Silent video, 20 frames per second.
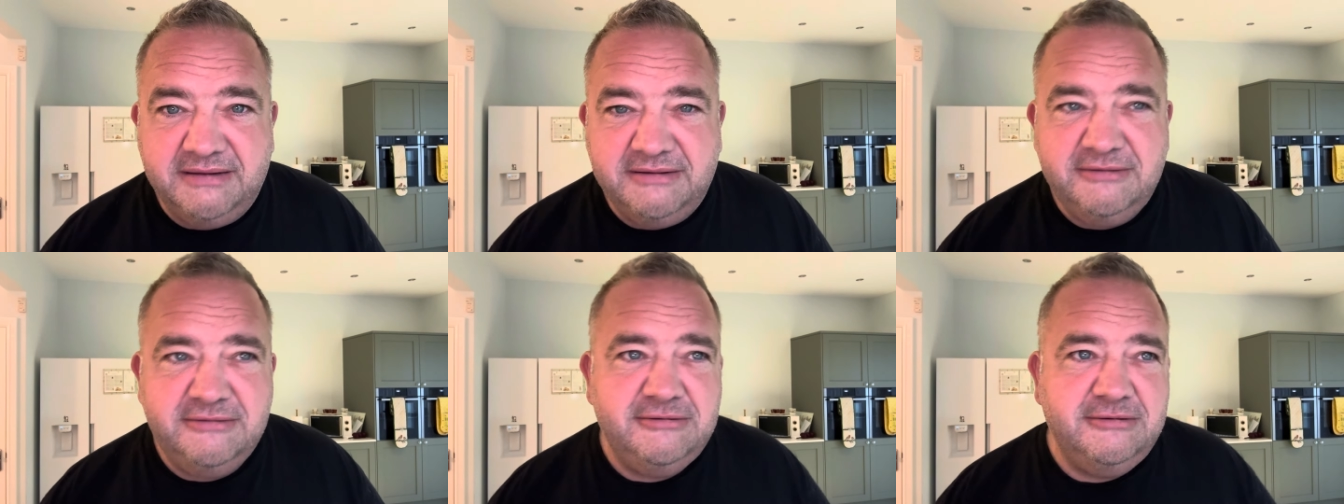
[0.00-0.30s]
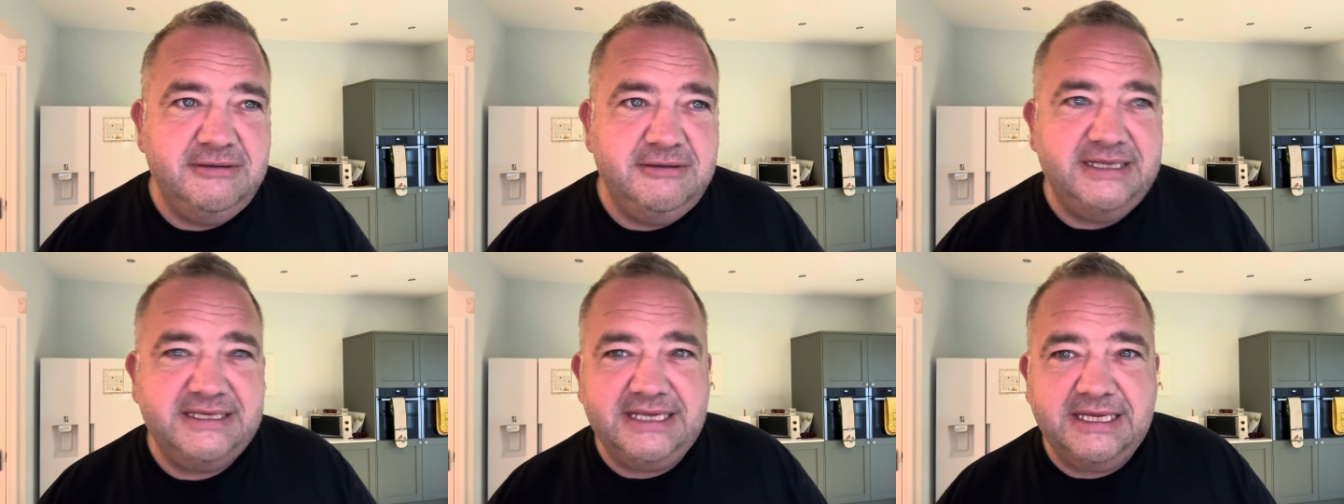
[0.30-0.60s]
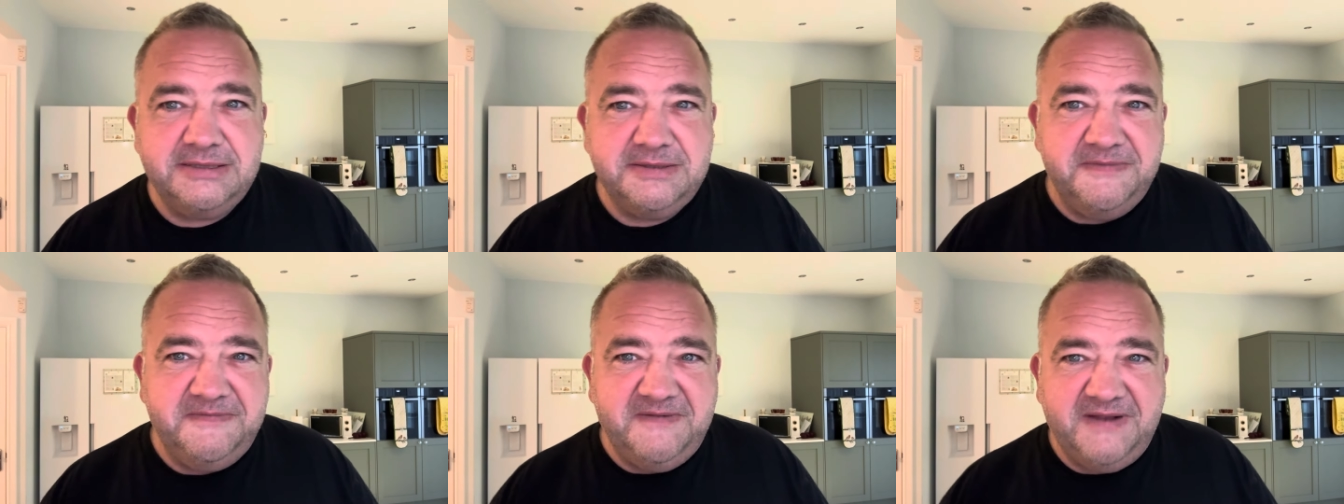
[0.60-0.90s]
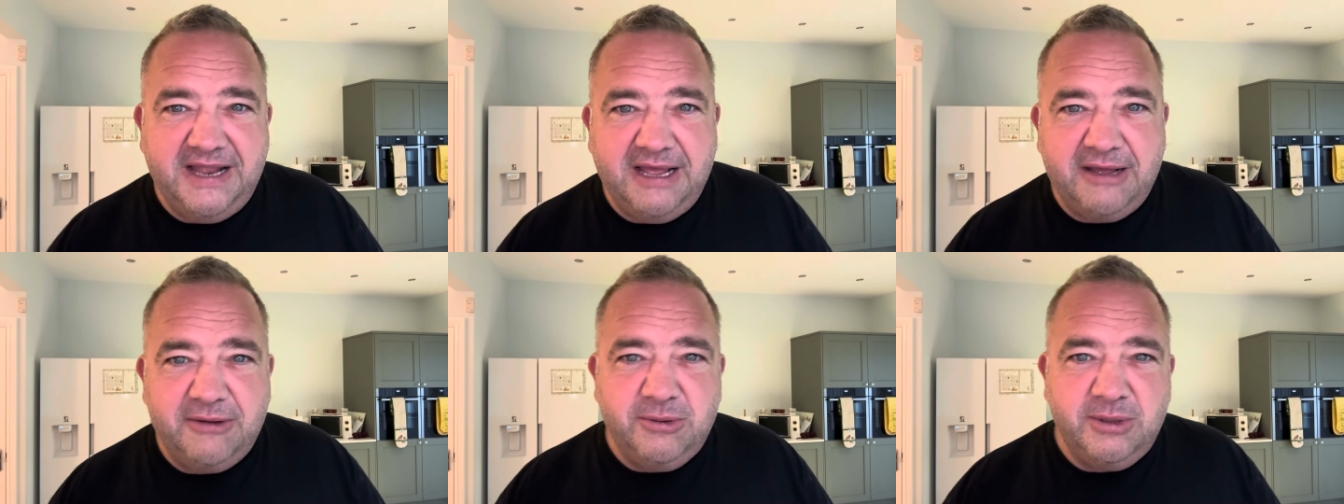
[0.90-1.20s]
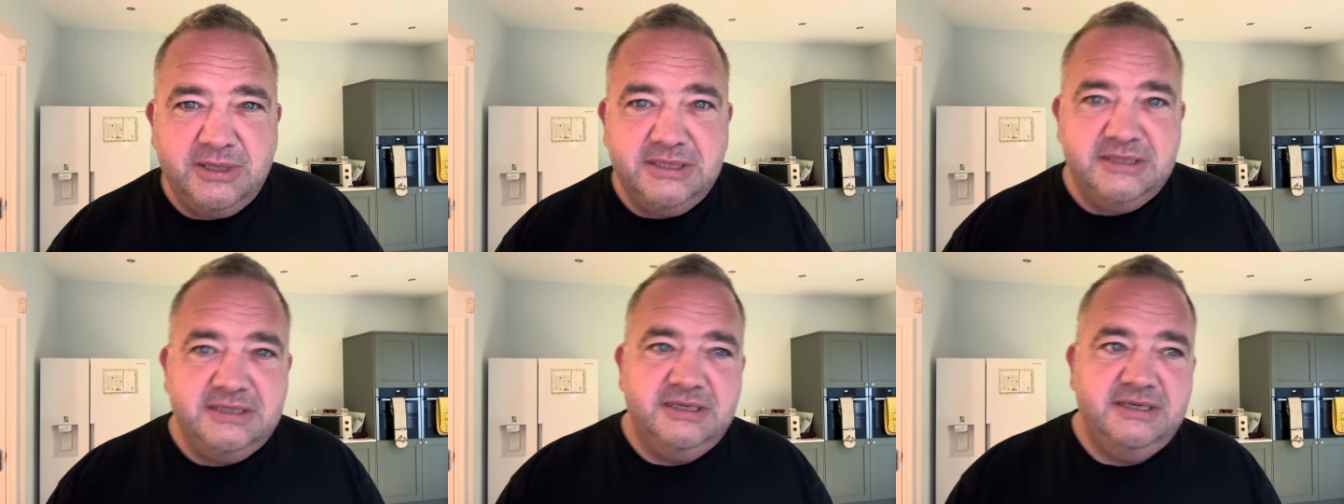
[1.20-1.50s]
Ooh, let's get some
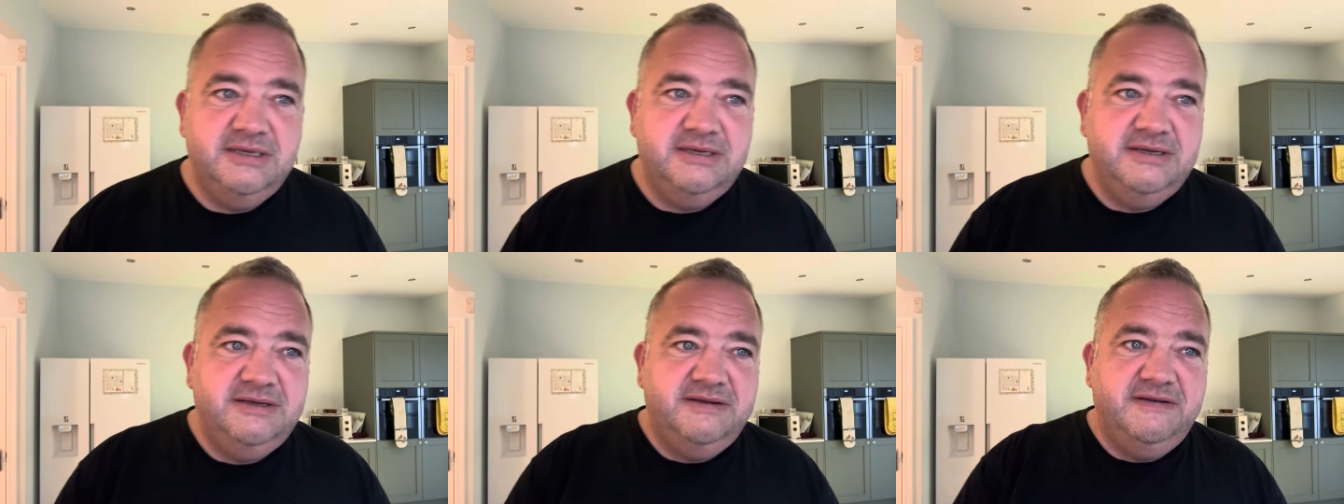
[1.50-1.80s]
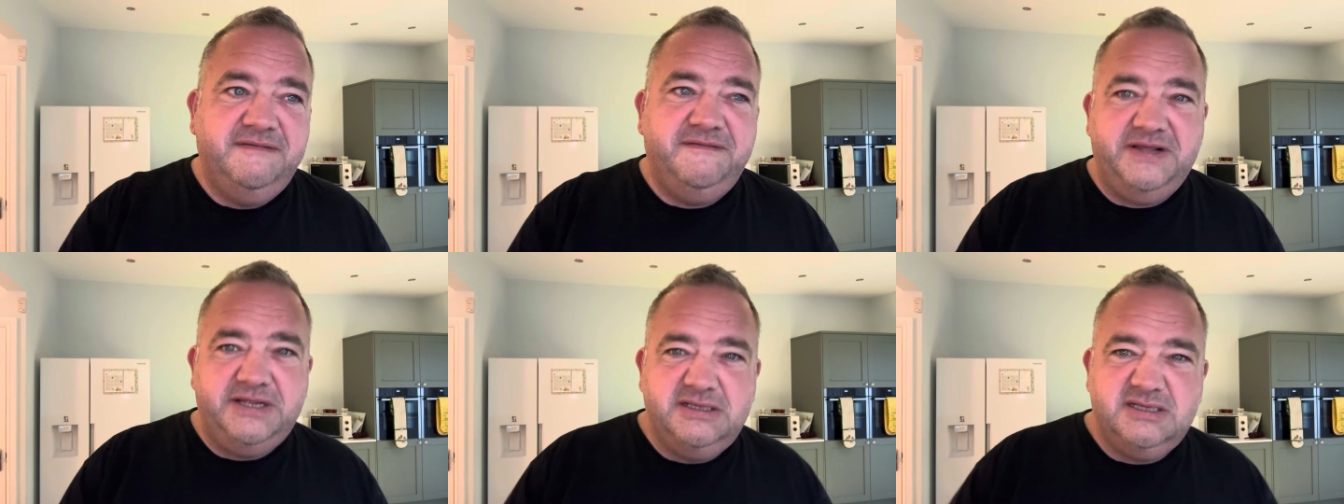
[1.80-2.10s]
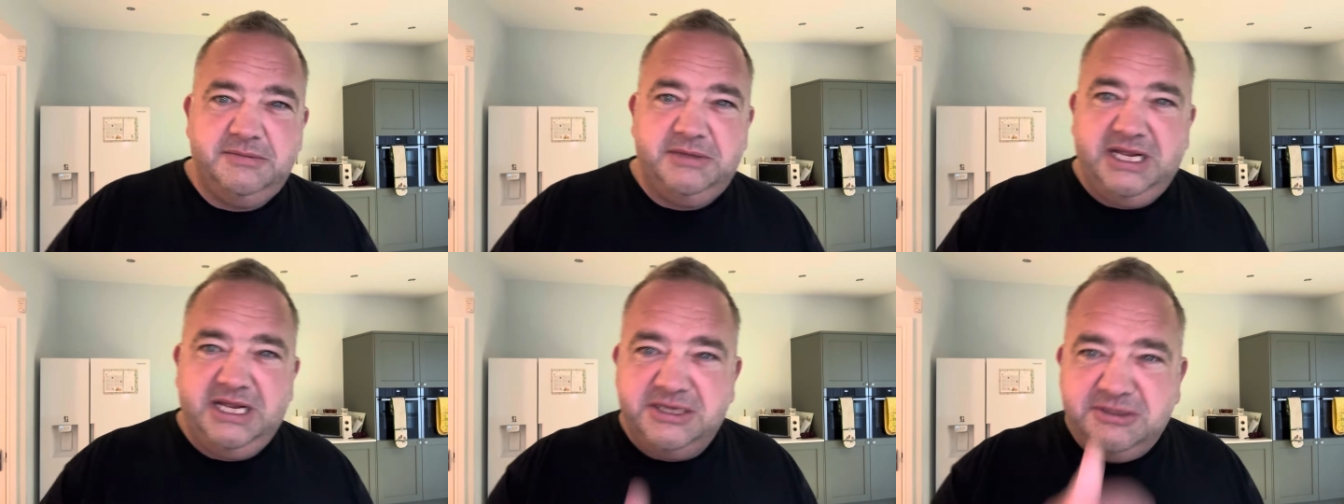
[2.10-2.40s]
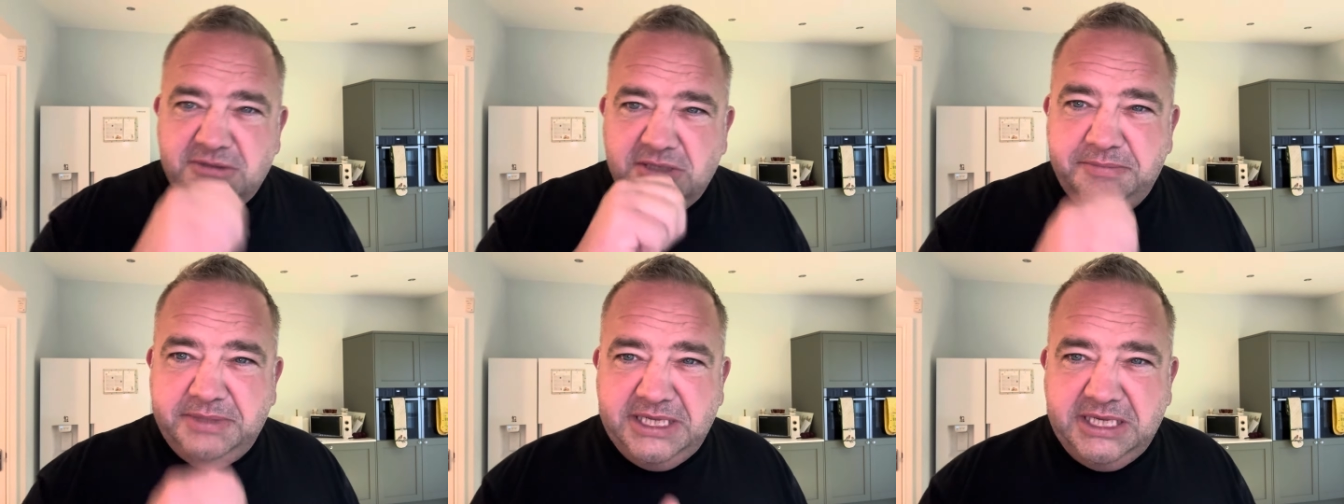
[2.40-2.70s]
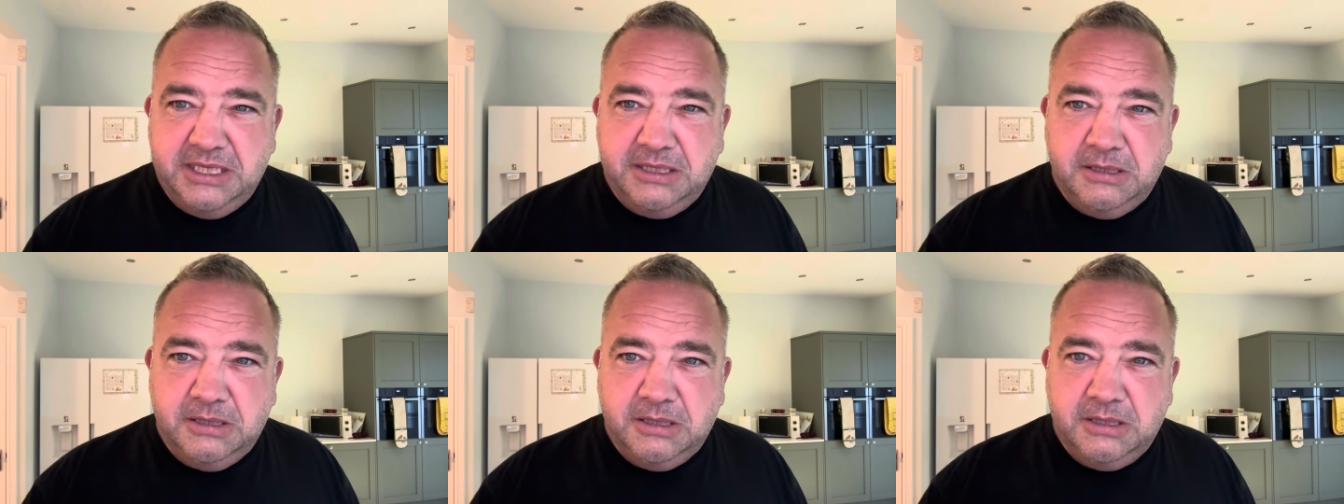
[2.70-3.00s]
flowers. Fellas are like, do you want a
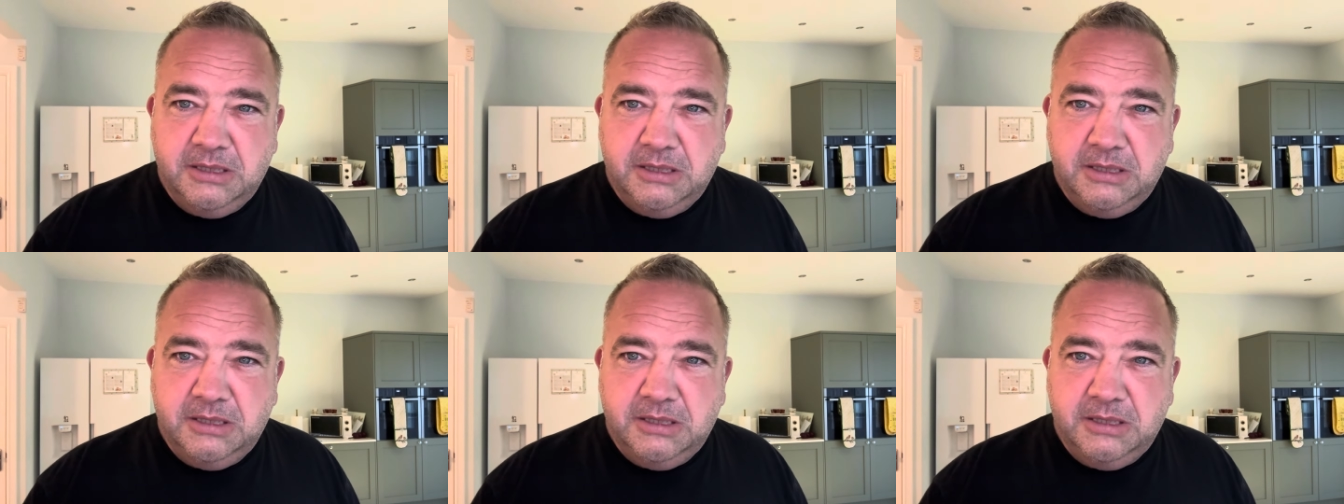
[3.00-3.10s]
beer?